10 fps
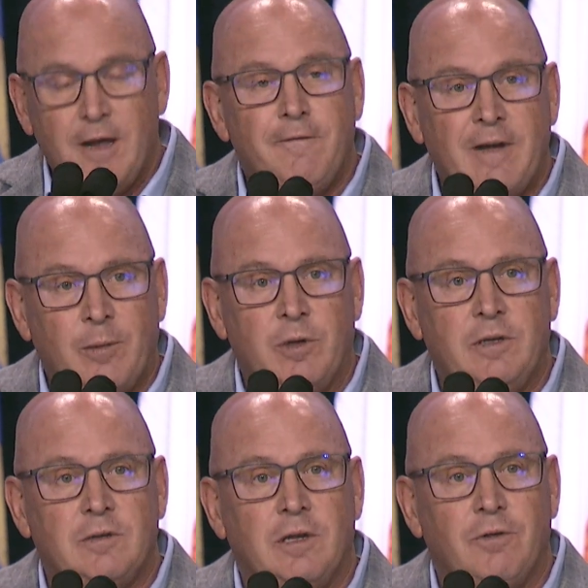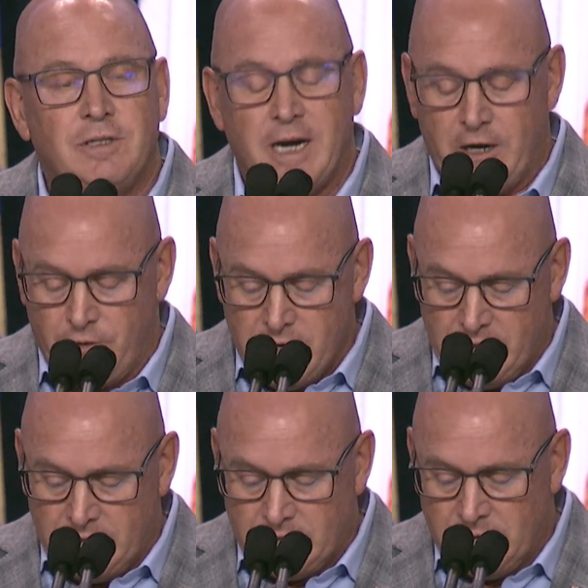families, and
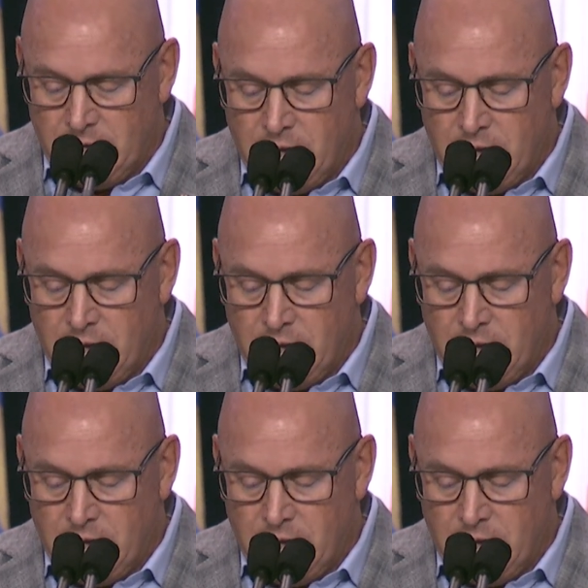retirees,